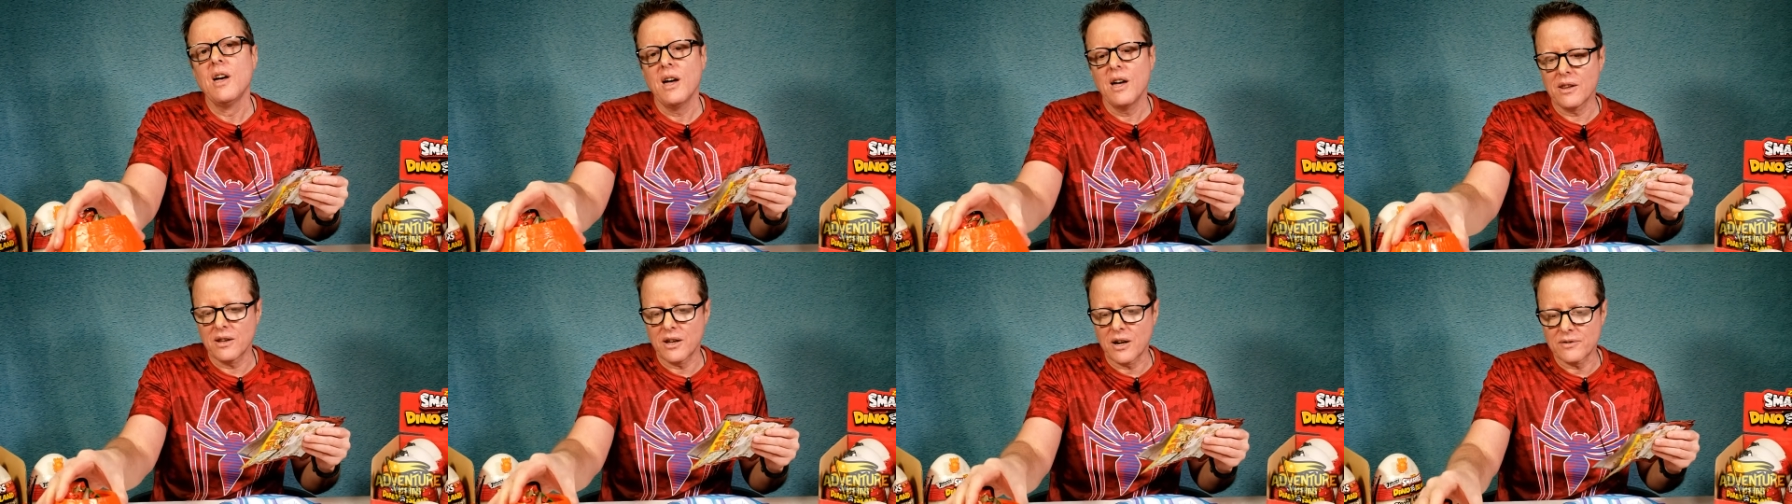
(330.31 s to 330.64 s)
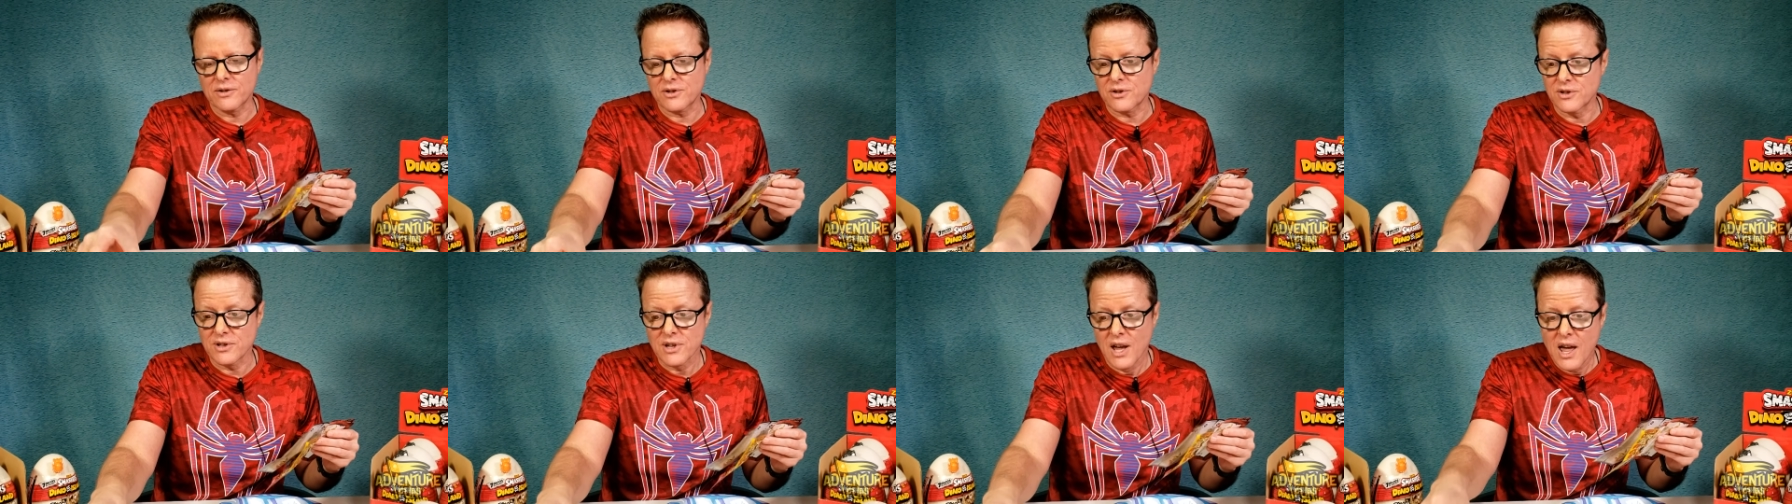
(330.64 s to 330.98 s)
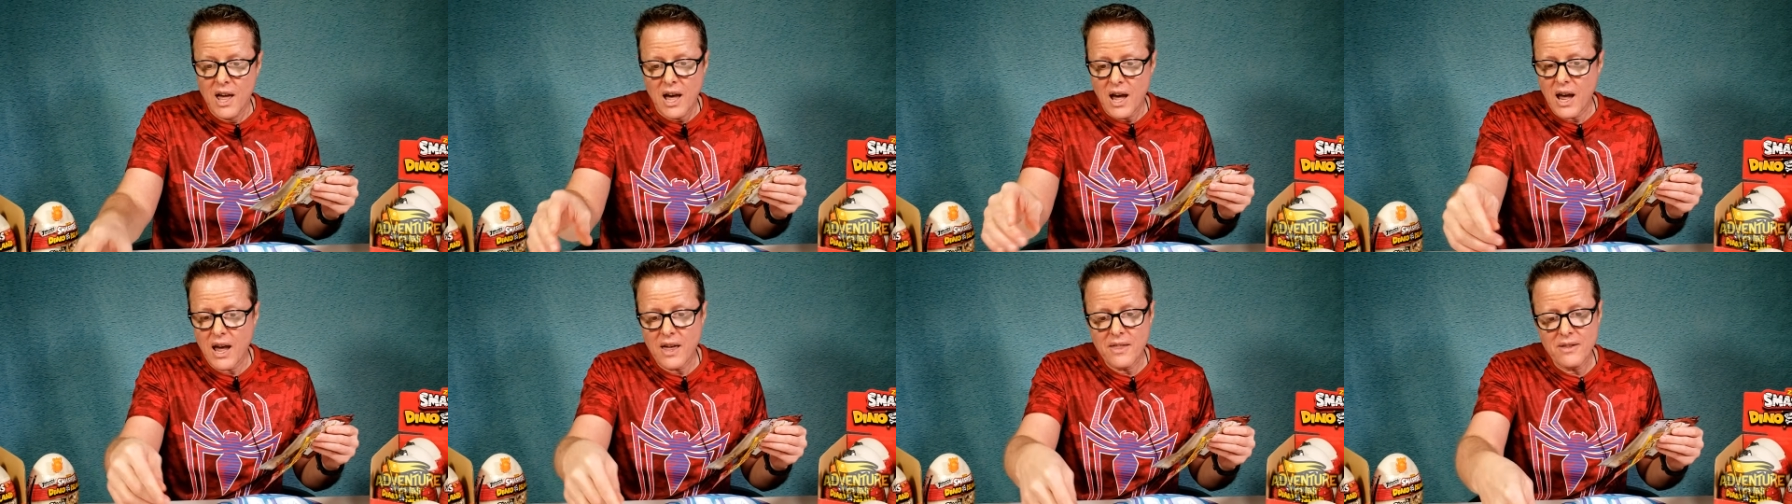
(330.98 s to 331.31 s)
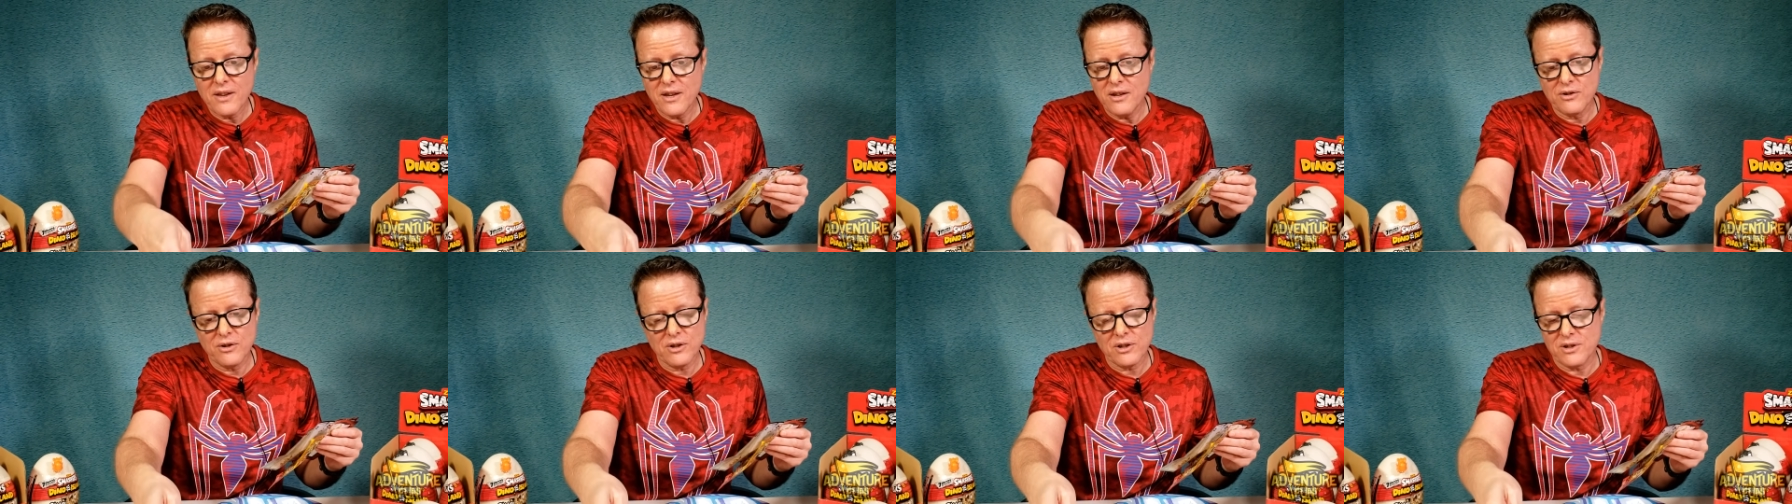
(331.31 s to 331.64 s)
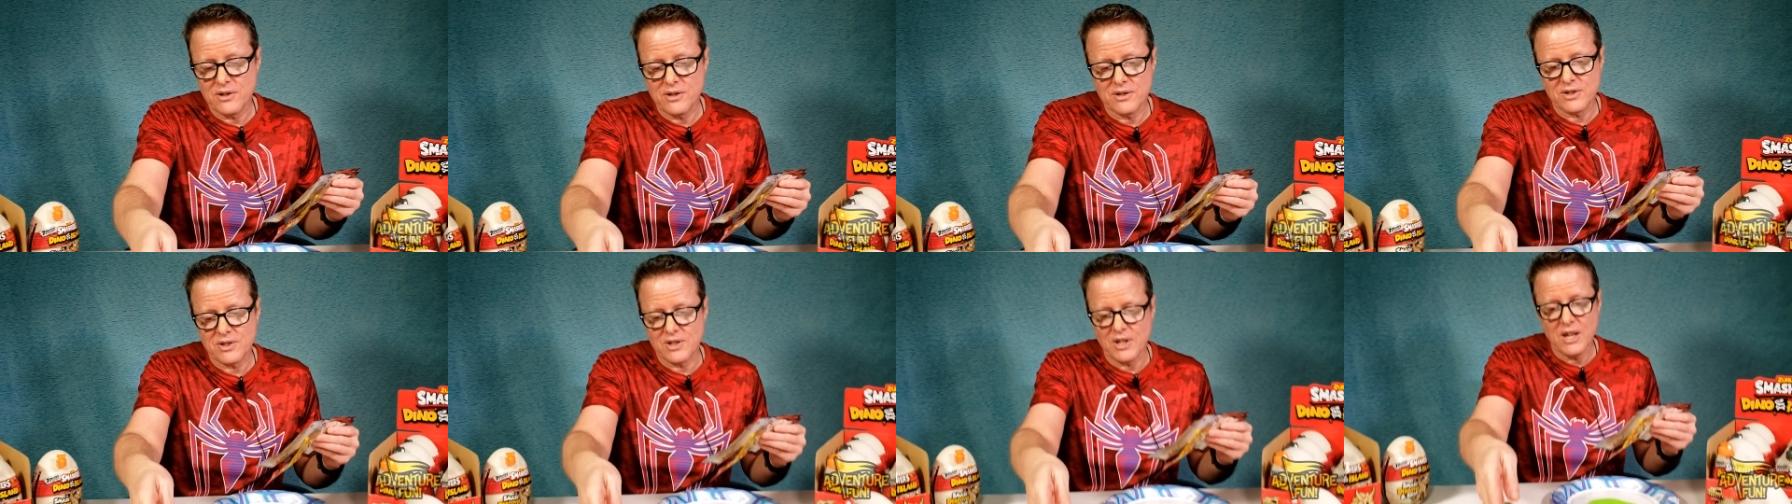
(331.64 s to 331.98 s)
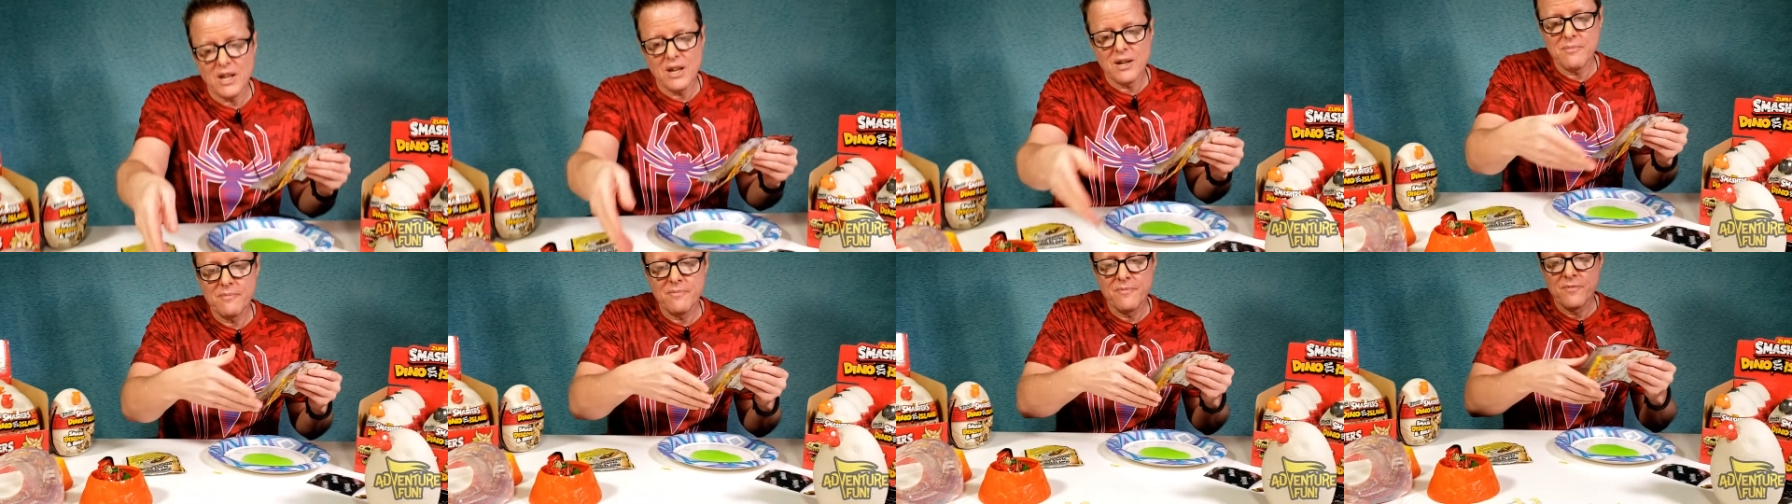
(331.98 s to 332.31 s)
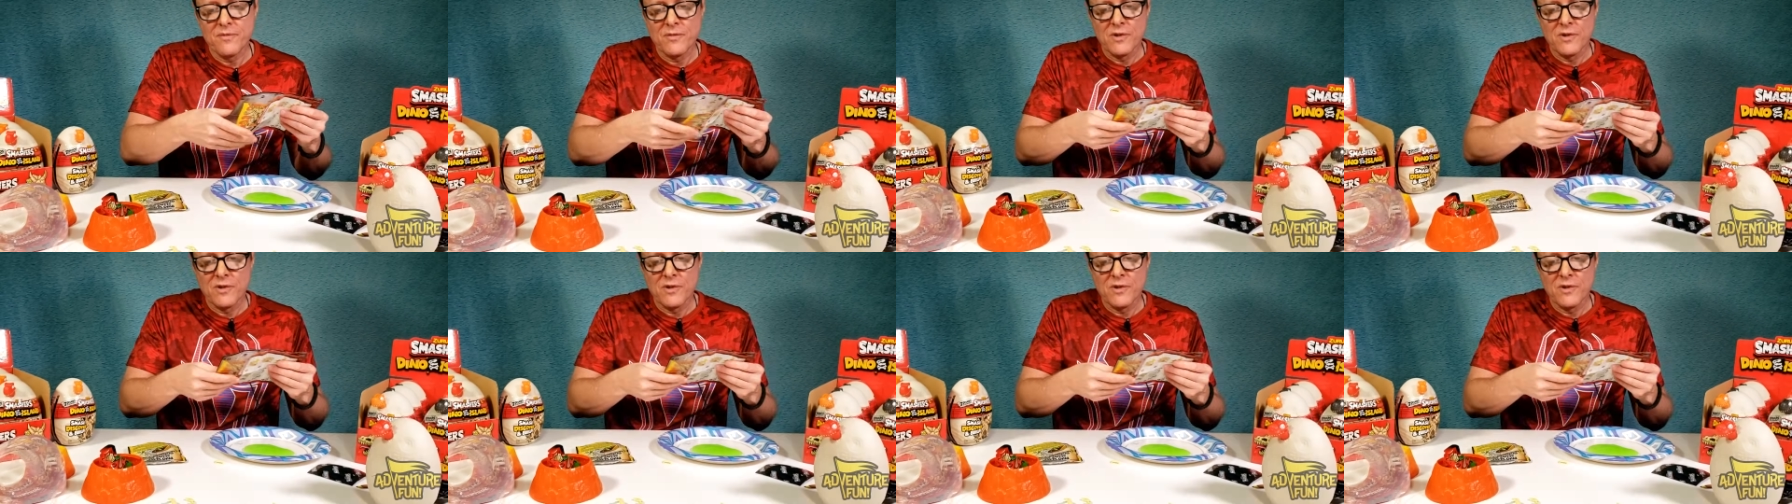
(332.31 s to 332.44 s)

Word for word: in the Lava Series. And they look the same.